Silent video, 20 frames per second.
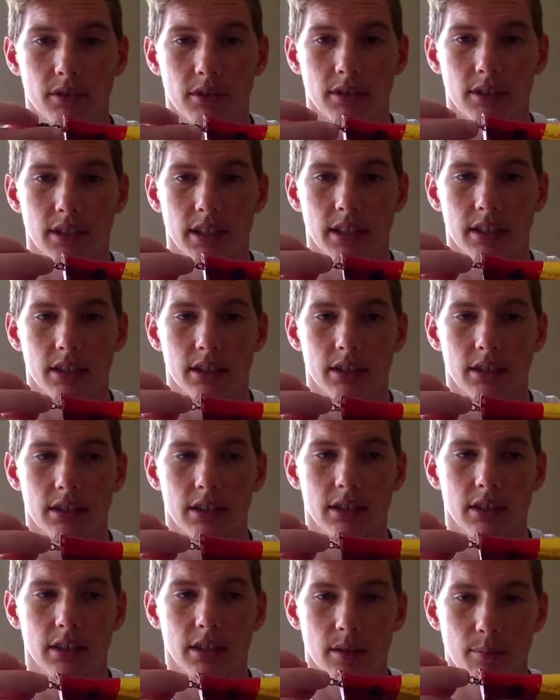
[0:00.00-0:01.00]
and
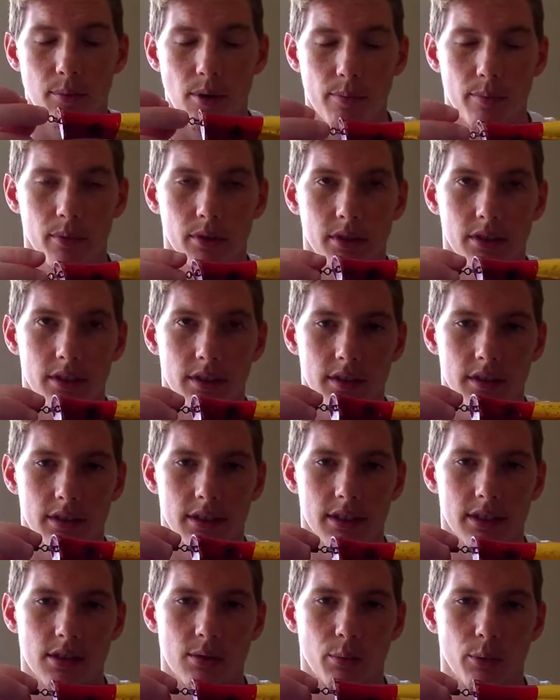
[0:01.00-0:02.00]
the popper
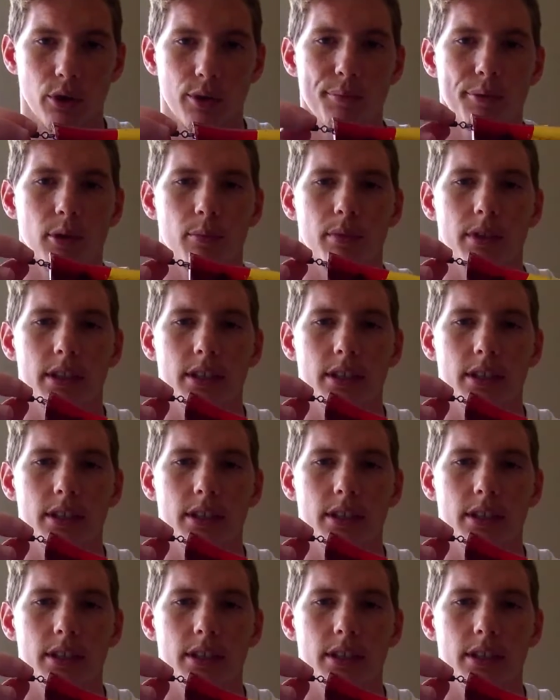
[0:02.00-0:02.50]
doesn't work properly.